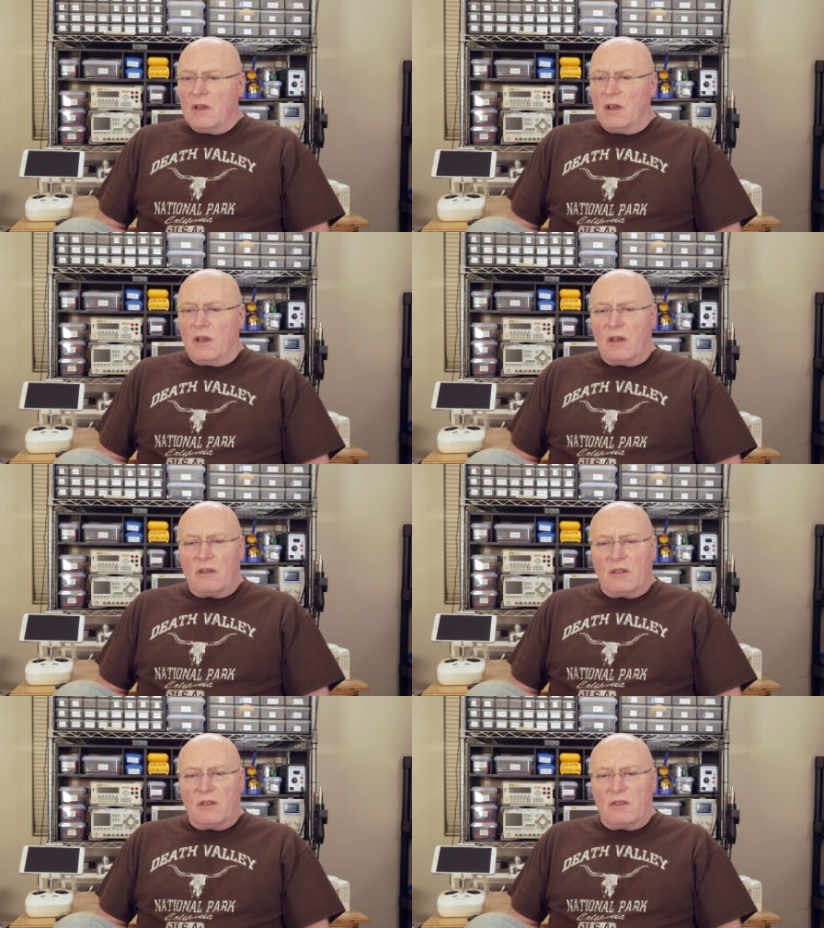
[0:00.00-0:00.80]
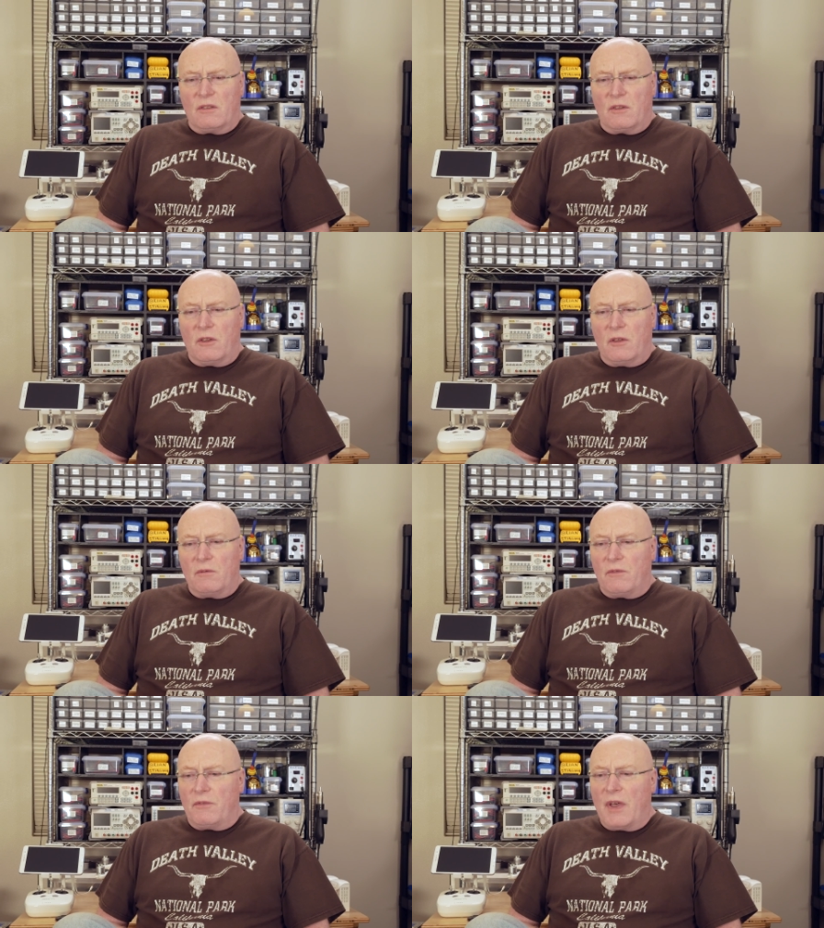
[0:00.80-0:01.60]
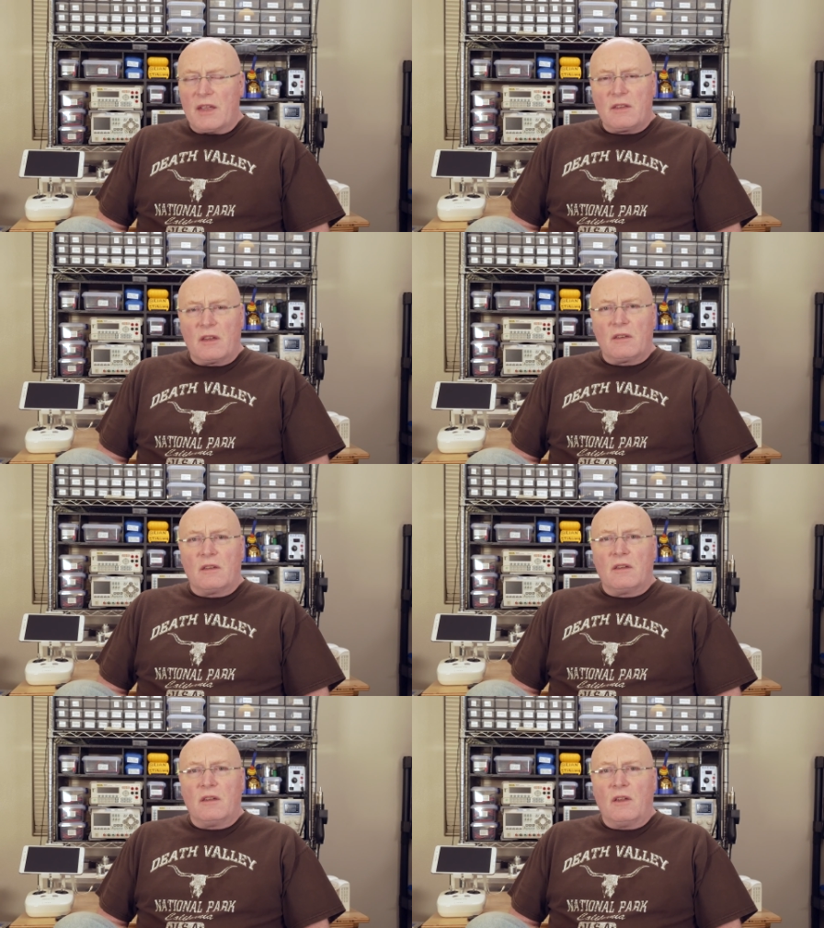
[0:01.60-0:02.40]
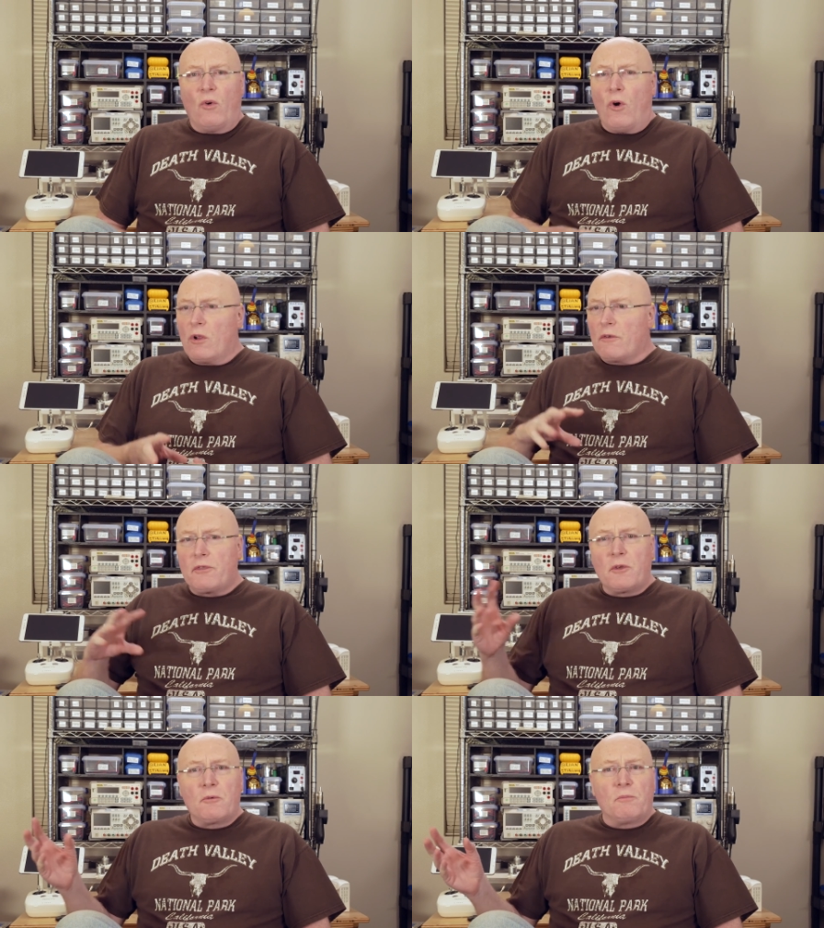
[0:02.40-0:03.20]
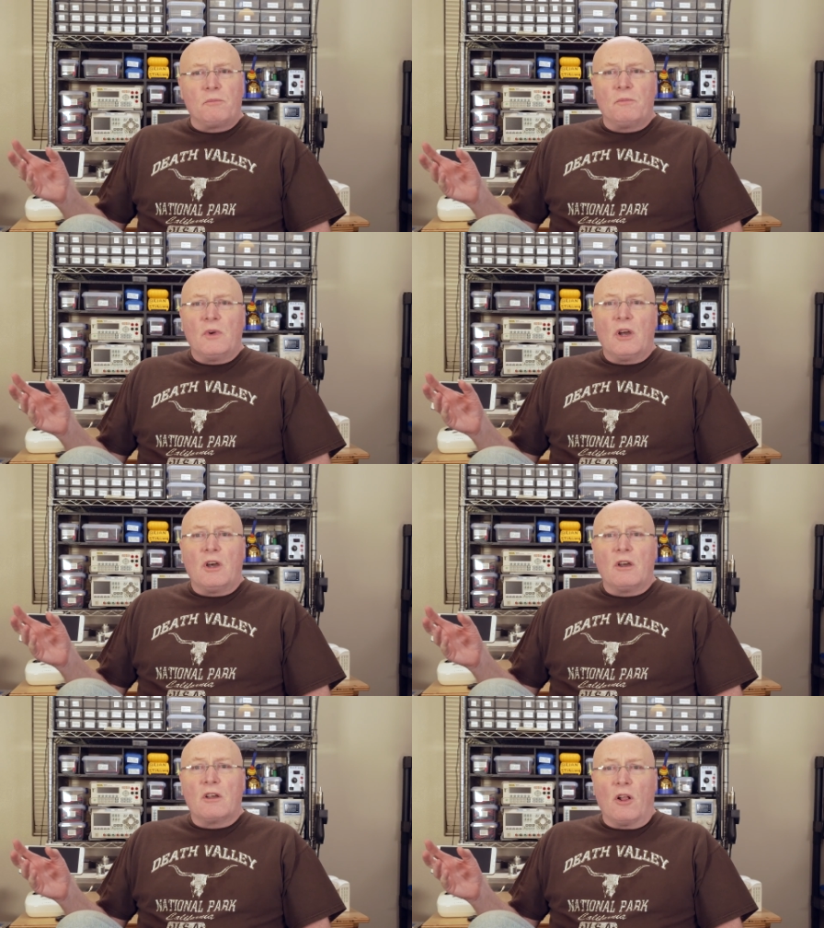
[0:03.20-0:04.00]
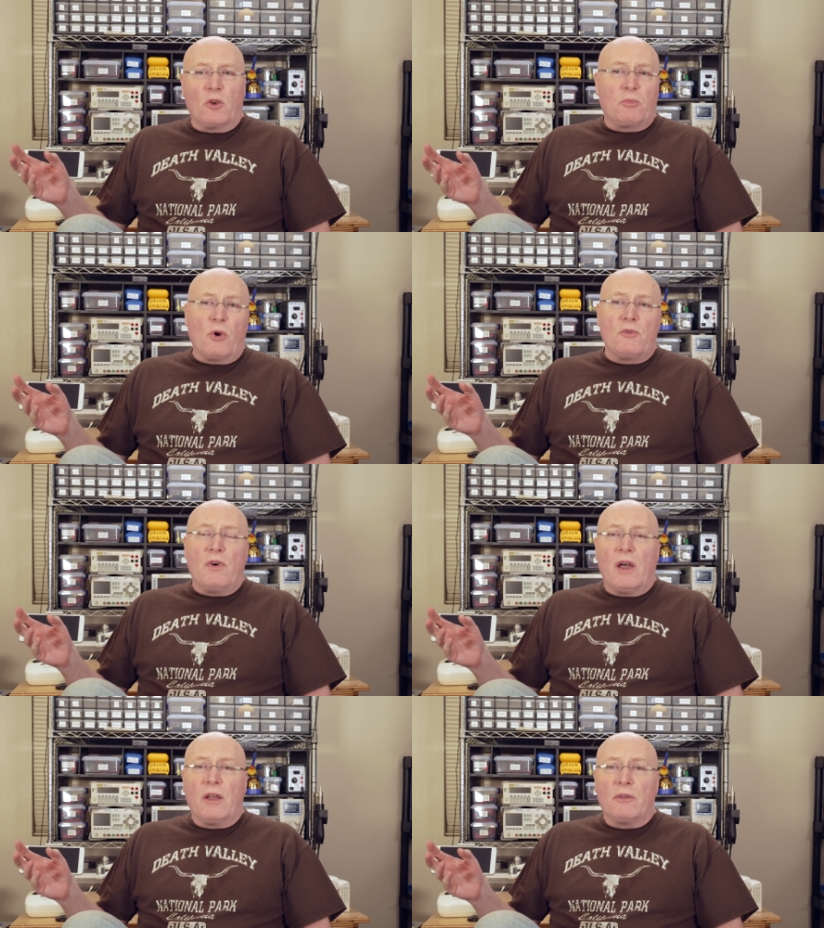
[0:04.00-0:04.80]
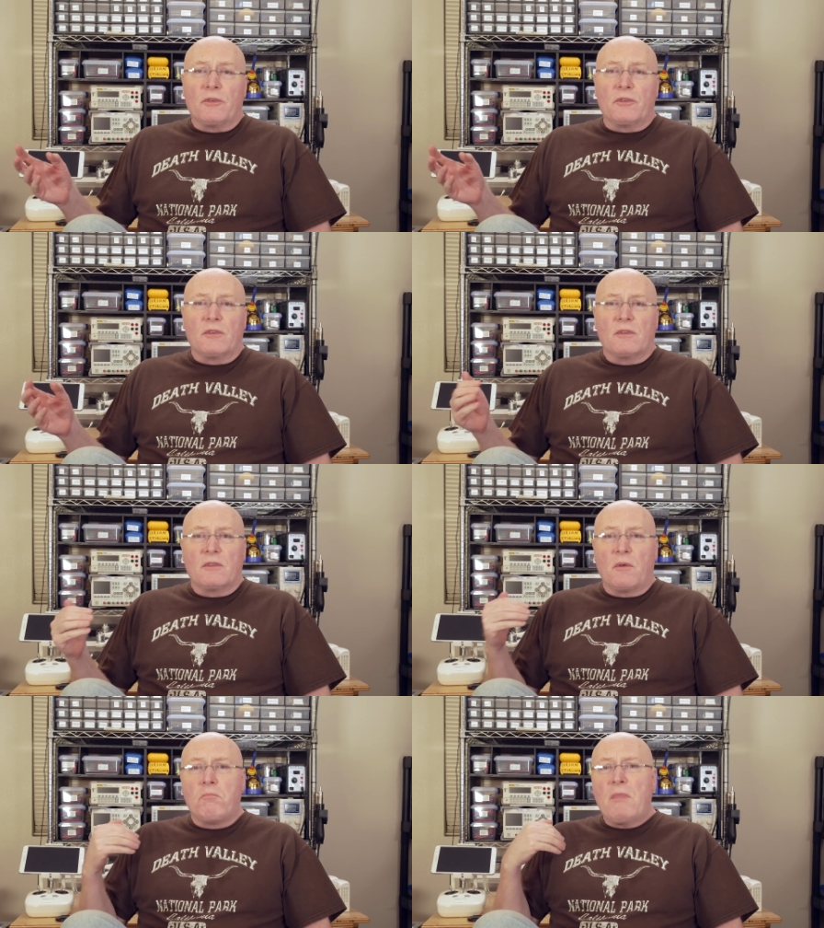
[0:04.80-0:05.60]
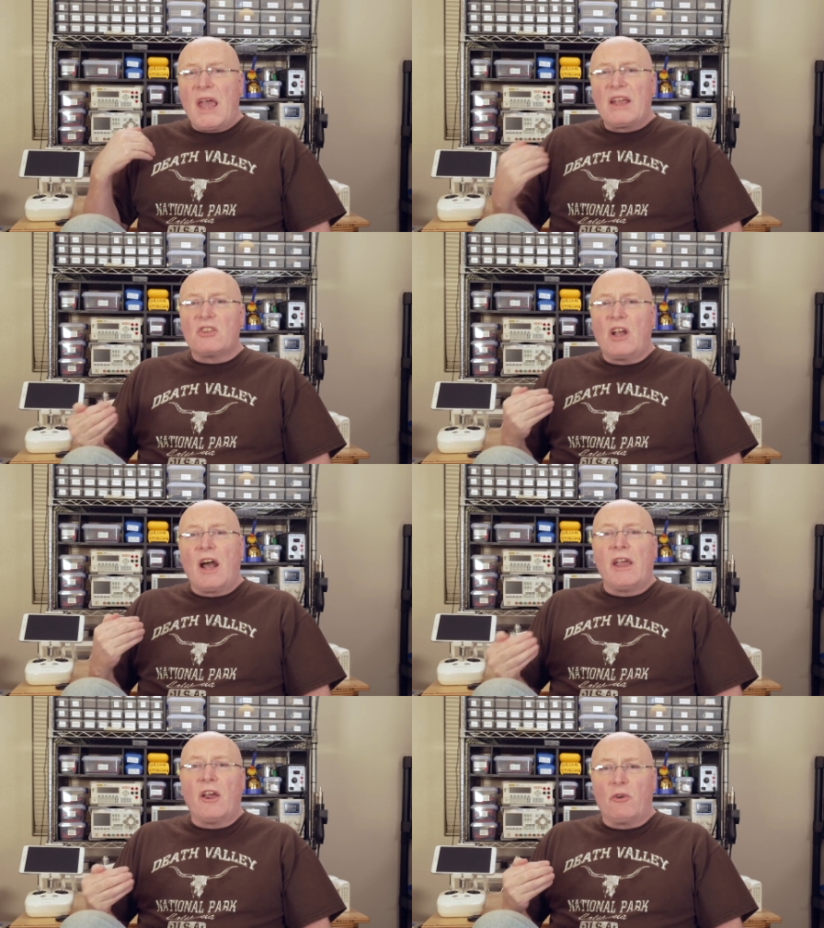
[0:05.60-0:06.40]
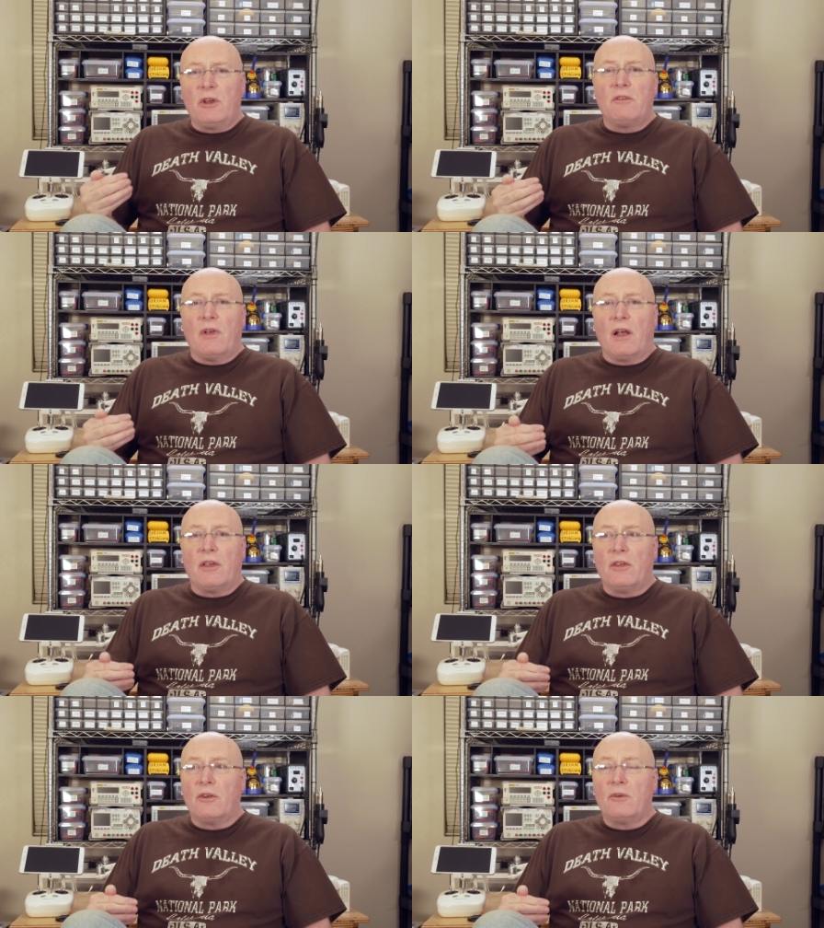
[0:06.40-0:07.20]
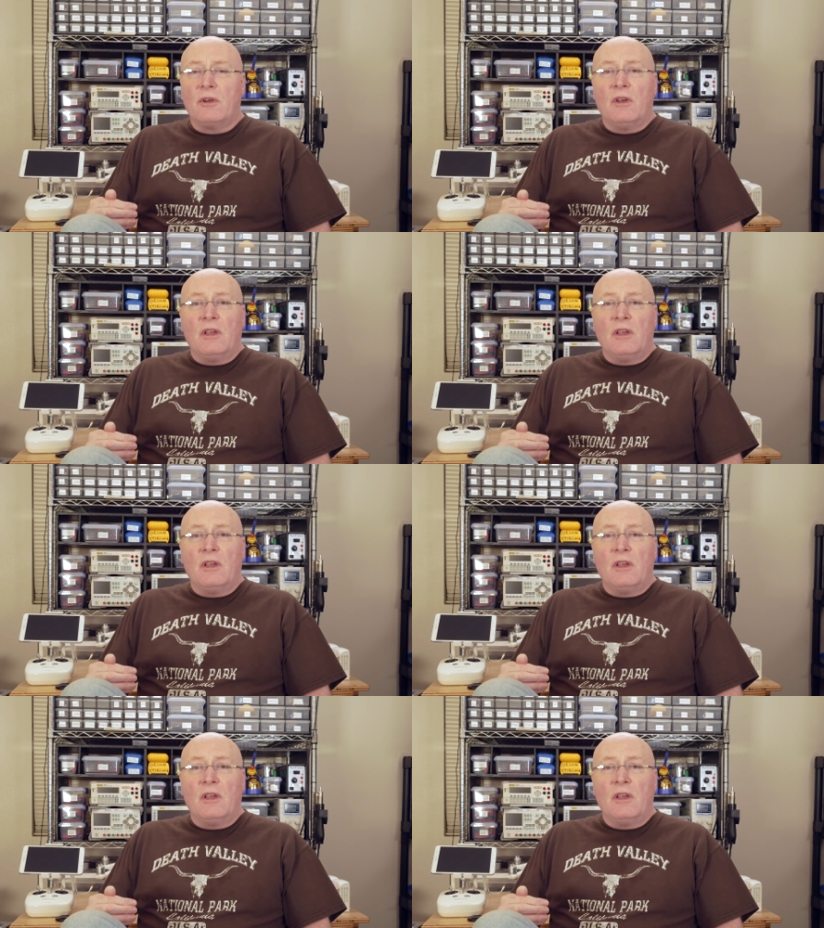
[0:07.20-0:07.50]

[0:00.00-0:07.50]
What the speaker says: The fact that in all of the color profiles, the max IRE value,